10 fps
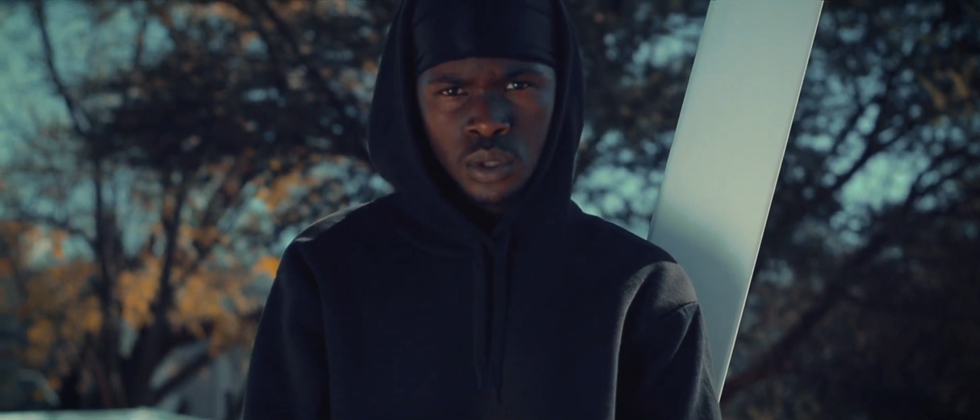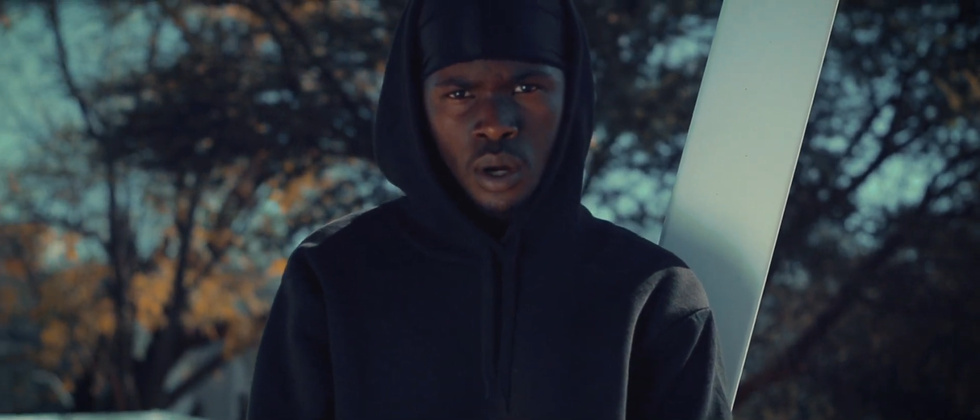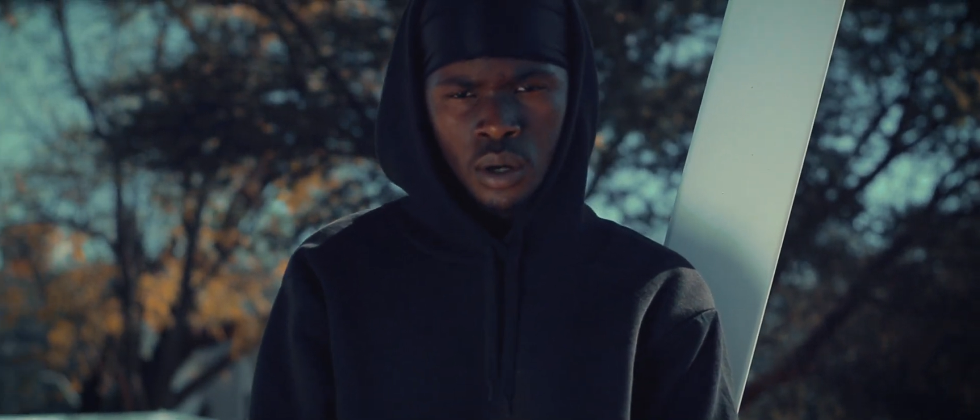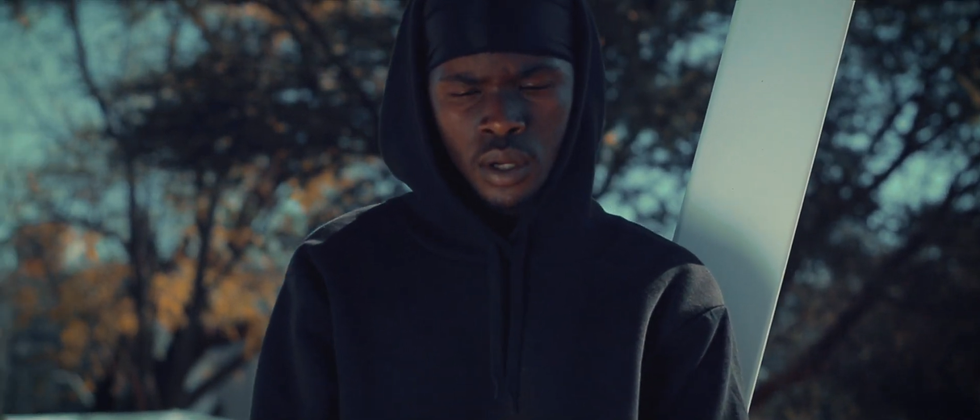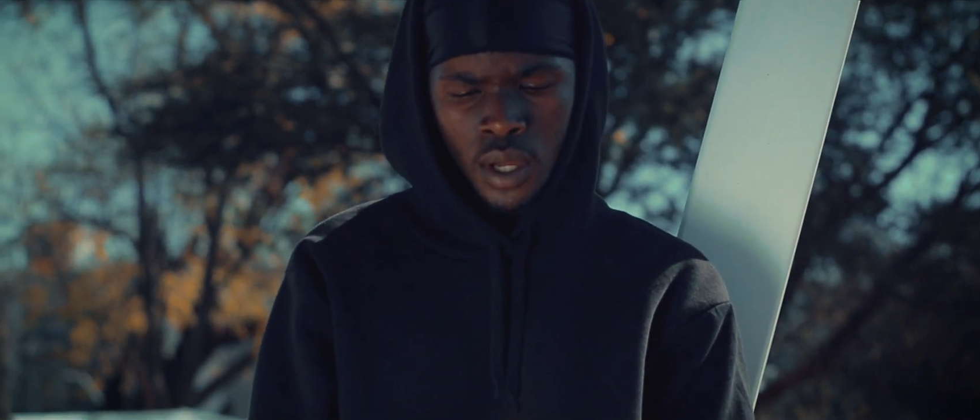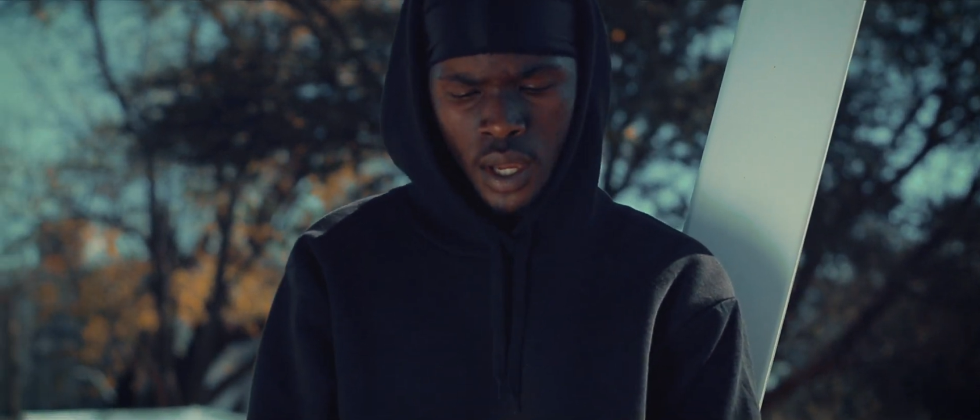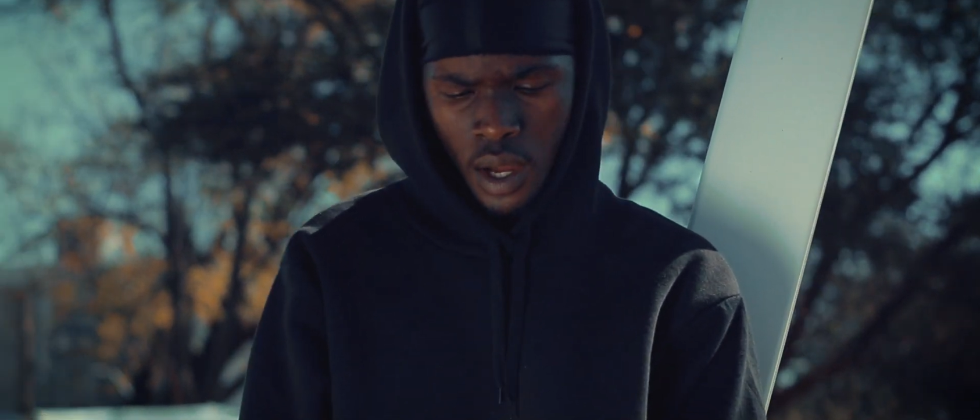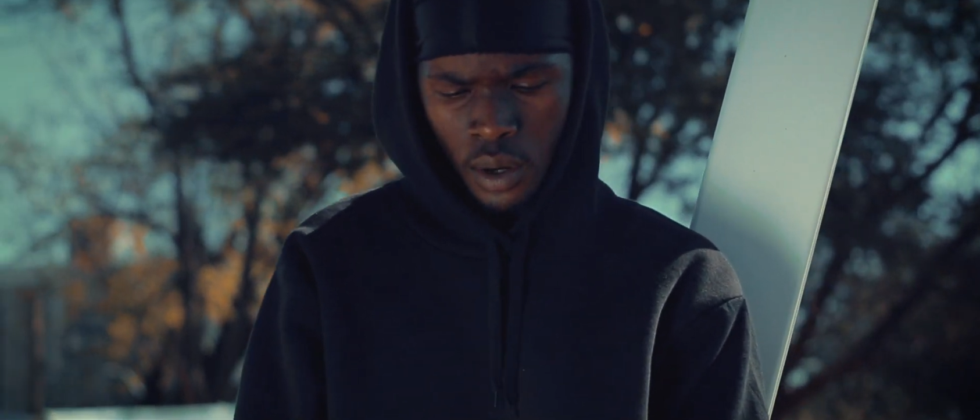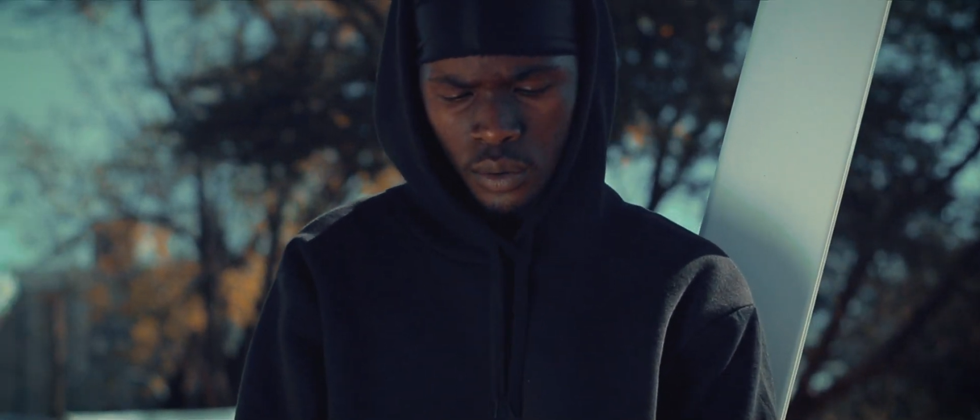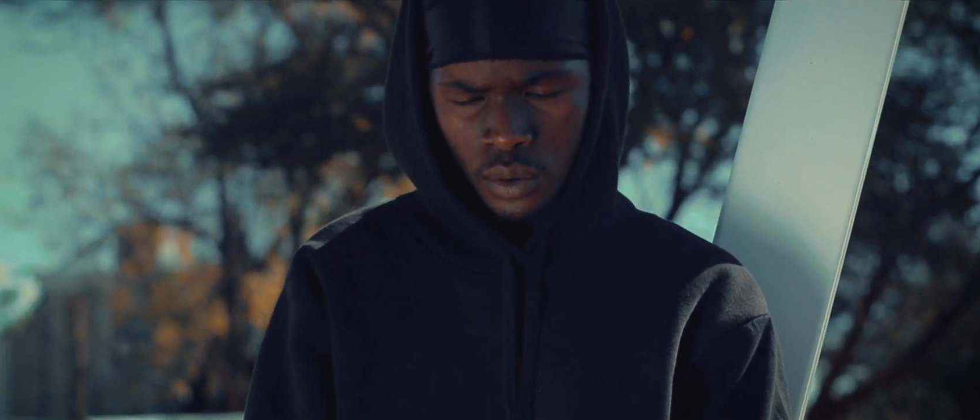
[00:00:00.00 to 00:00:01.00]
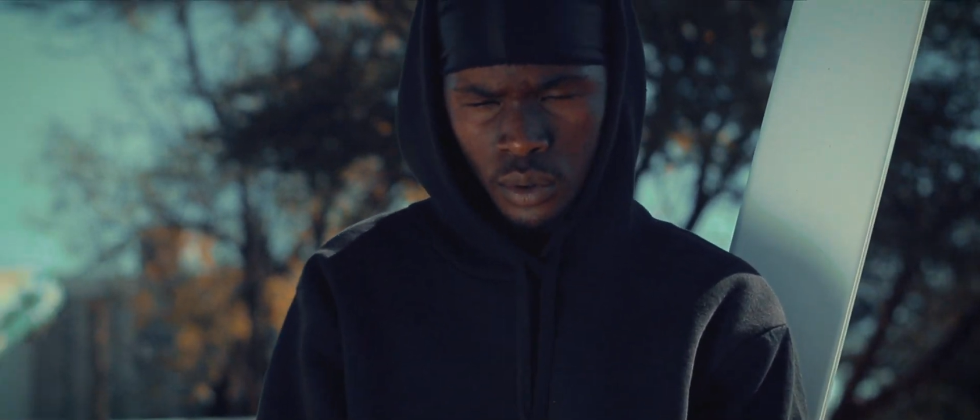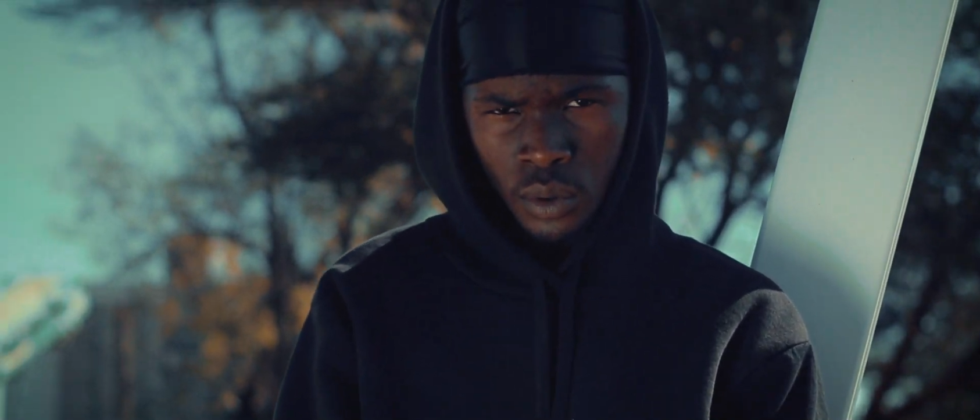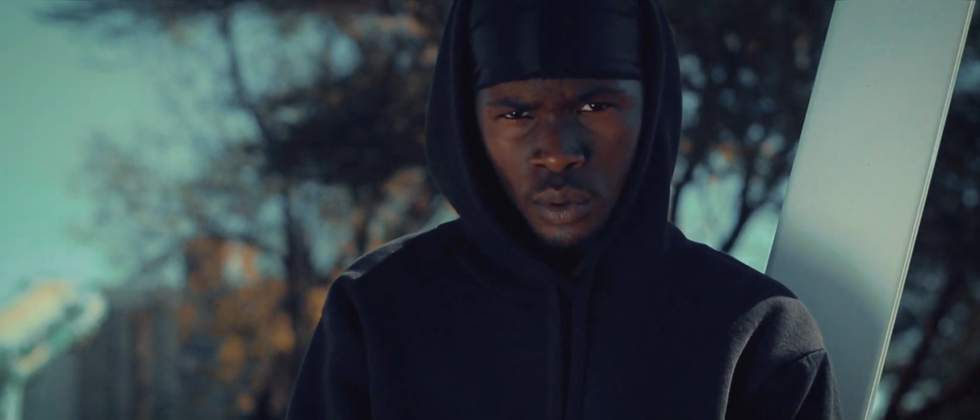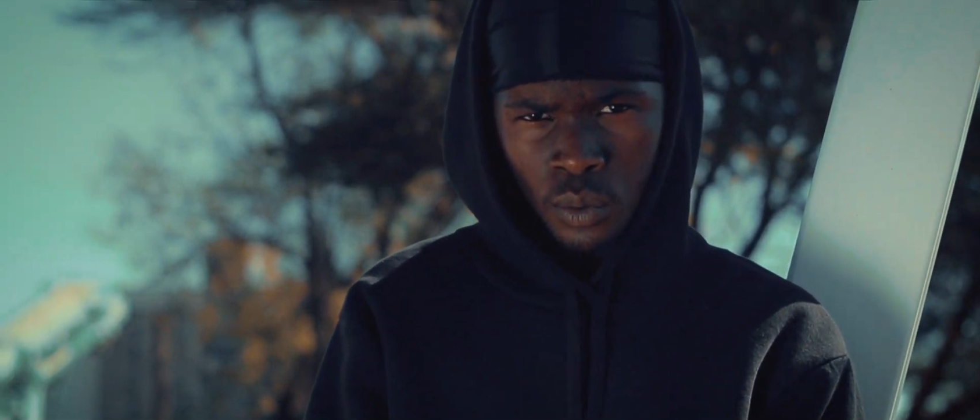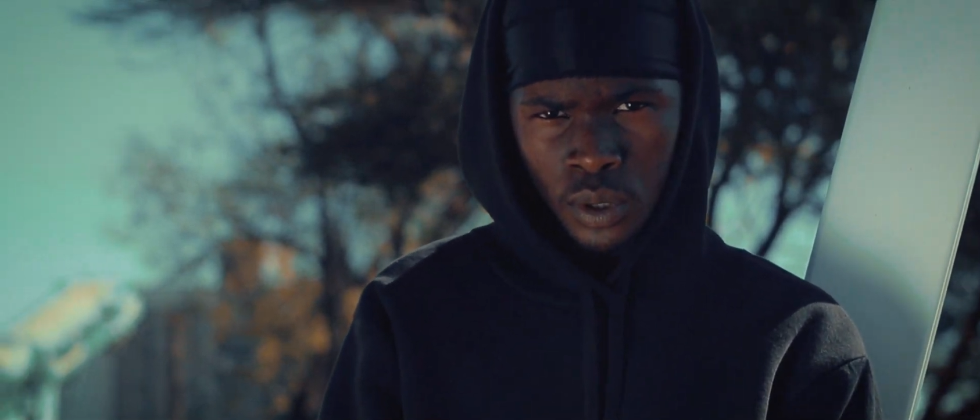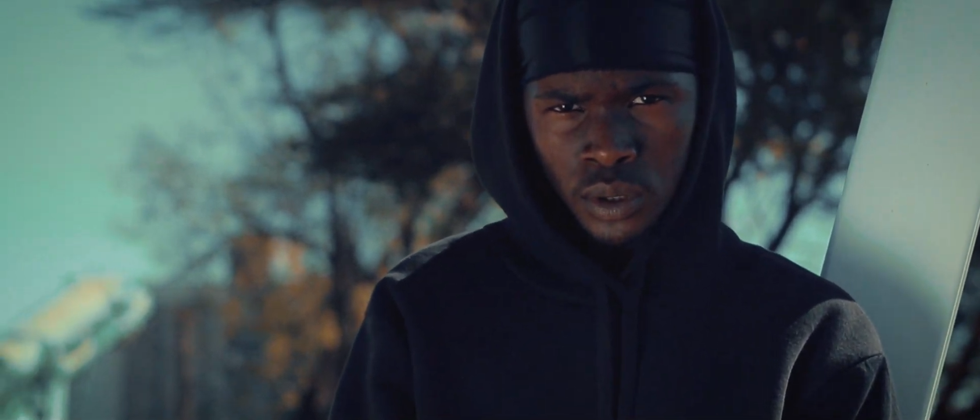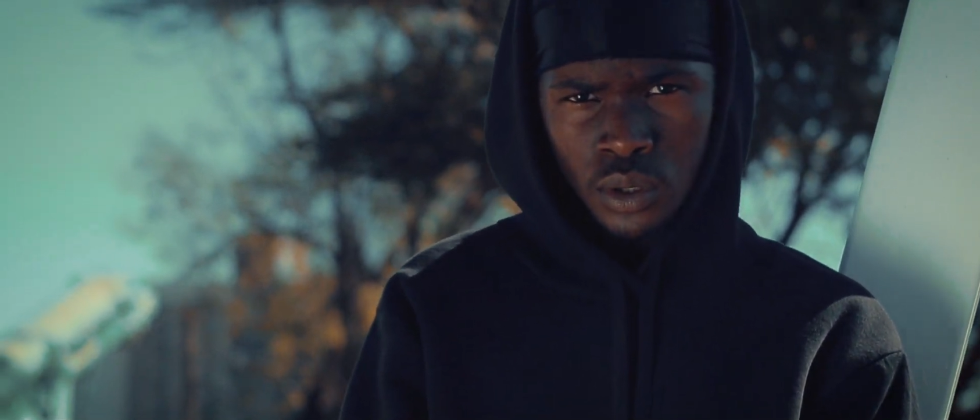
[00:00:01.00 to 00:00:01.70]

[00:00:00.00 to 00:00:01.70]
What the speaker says: dog. I don't know what to